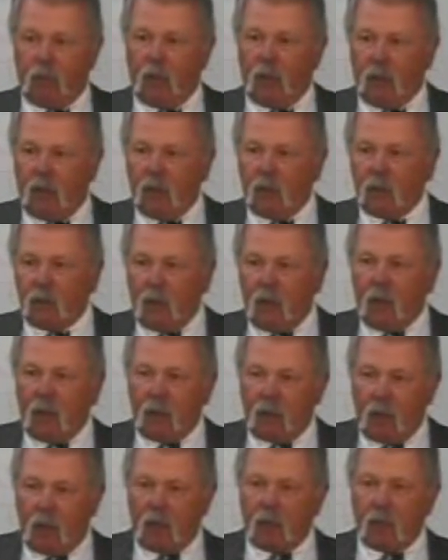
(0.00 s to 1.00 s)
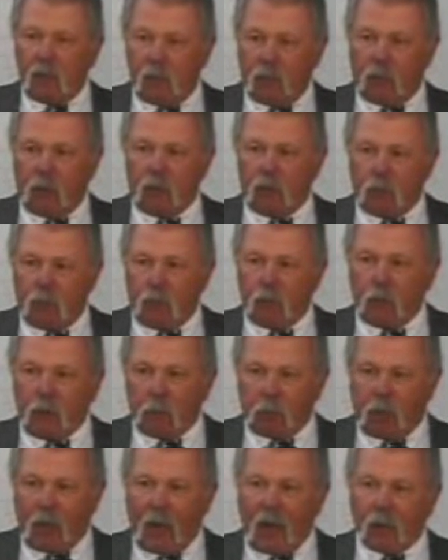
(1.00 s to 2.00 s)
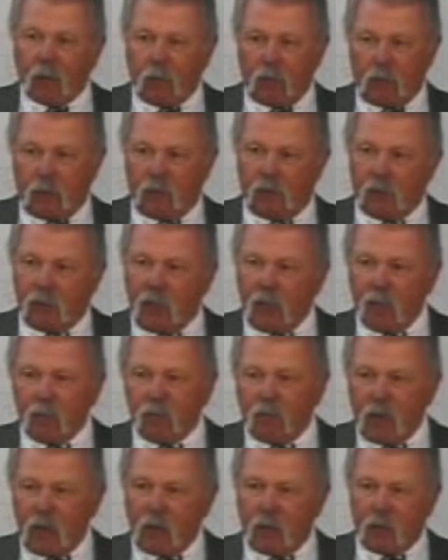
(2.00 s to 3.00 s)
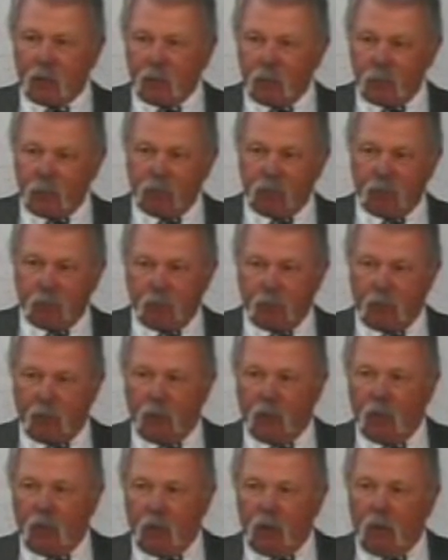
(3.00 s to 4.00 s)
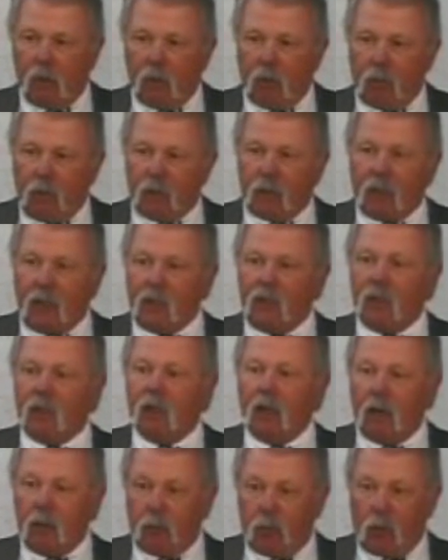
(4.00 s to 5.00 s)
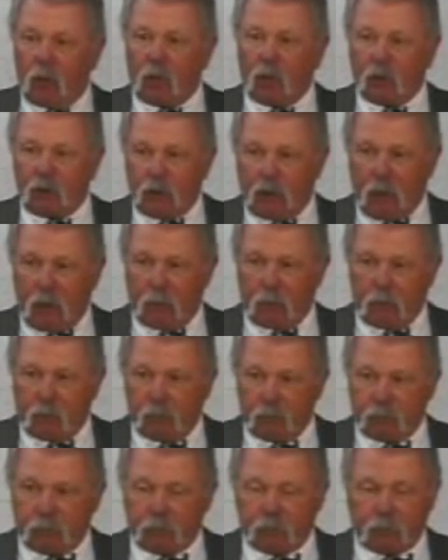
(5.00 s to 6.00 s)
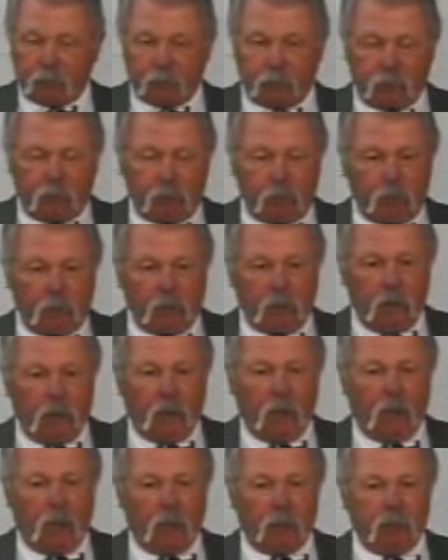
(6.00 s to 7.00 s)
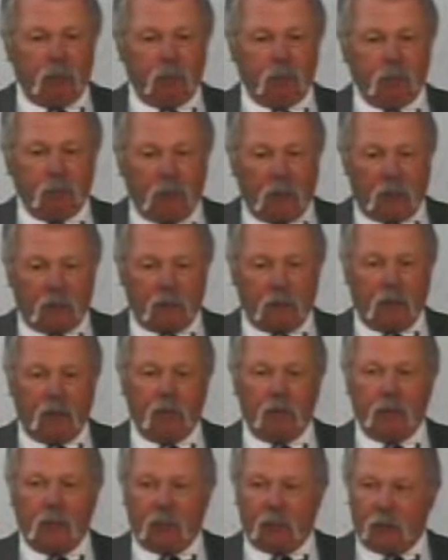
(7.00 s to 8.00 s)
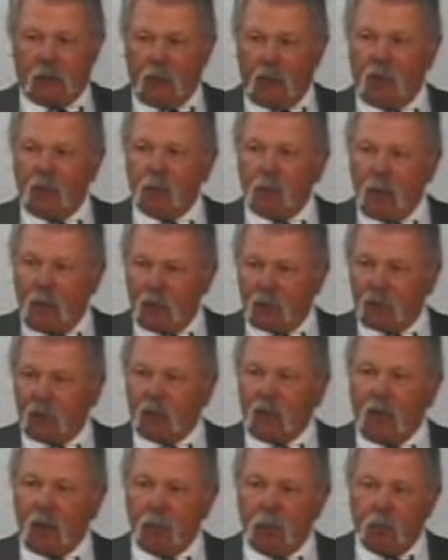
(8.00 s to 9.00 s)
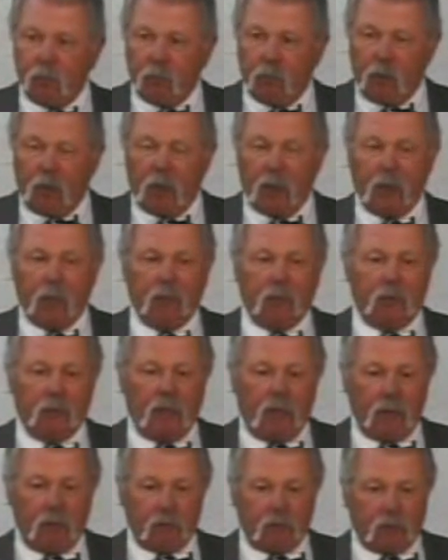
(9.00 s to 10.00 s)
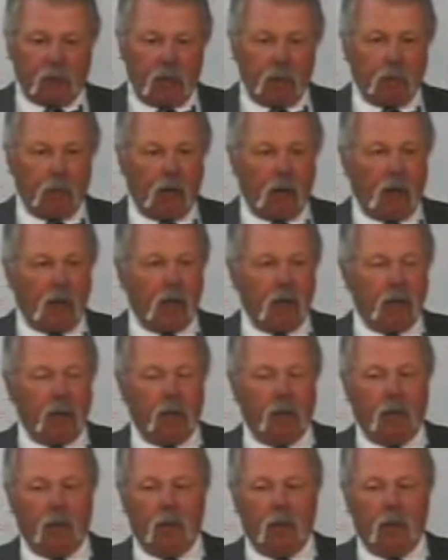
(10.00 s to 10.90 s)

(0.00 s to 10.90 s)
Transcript: And he replied with the same finger. But they did not board our ship. Like I say, the next day the Massey came by, the Davis came by.